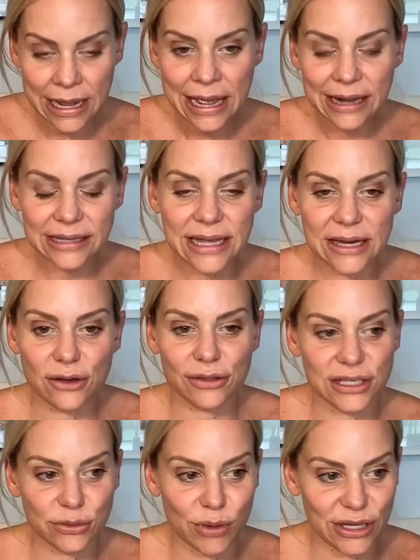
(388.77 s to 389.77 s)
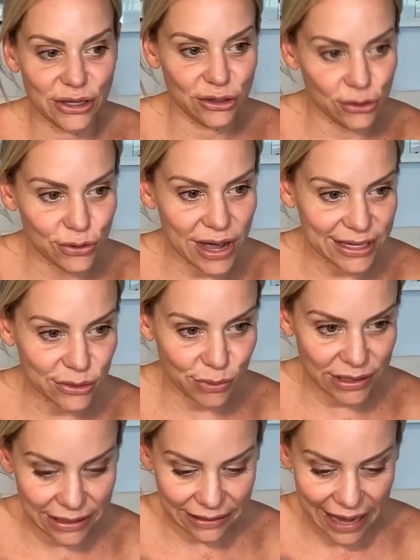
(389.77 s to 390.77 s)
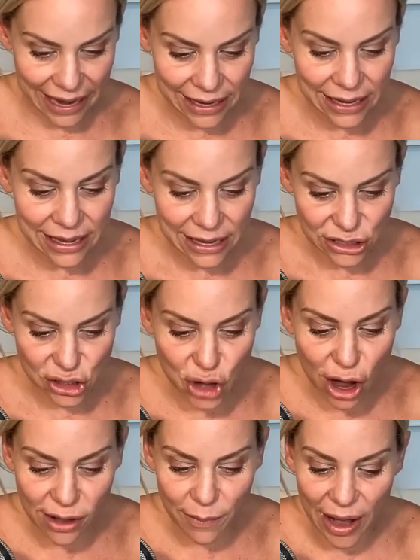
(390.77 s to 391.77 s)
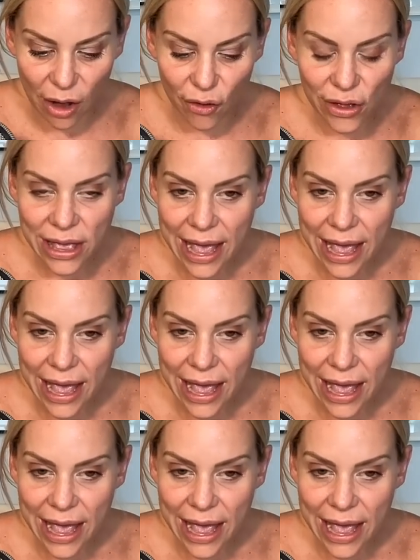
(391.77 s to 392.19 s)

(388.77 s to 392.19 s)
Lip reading: because I know that's what you guys really like to talk about.